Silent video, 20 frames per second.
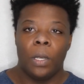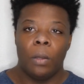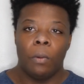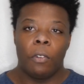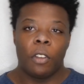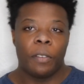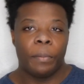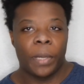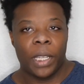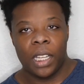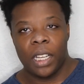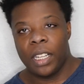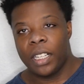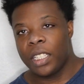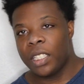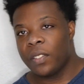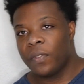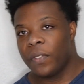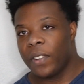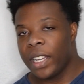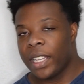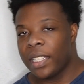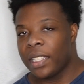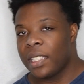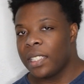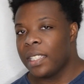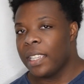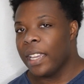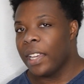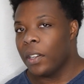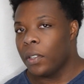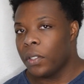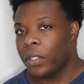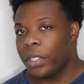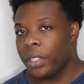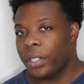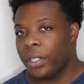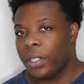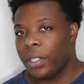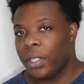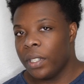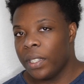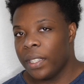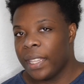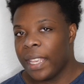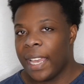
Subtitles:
one of Makani's friends tells her